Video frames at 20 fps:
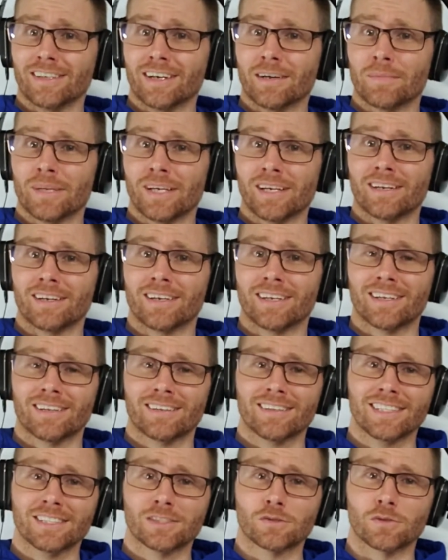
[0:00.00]
I mean,
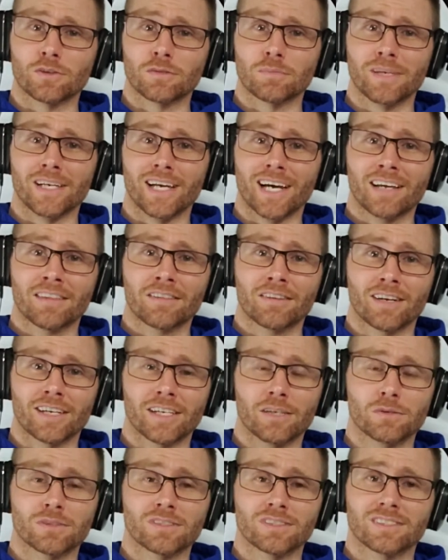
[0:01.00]
at least with me, I thought
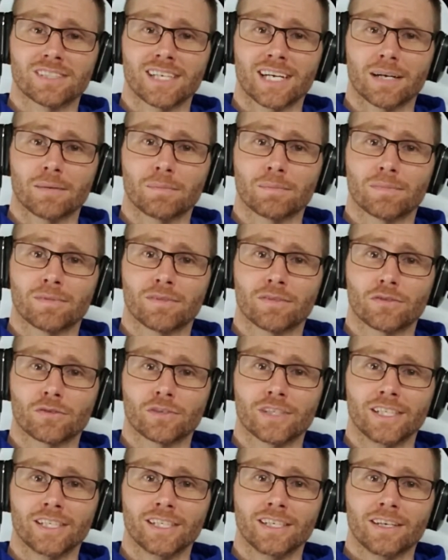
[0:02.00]
he was a top
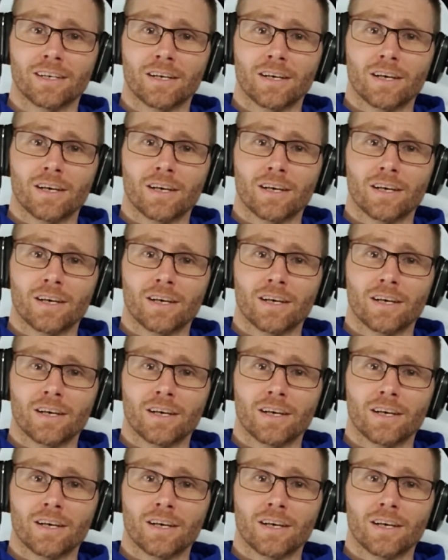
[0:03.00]
3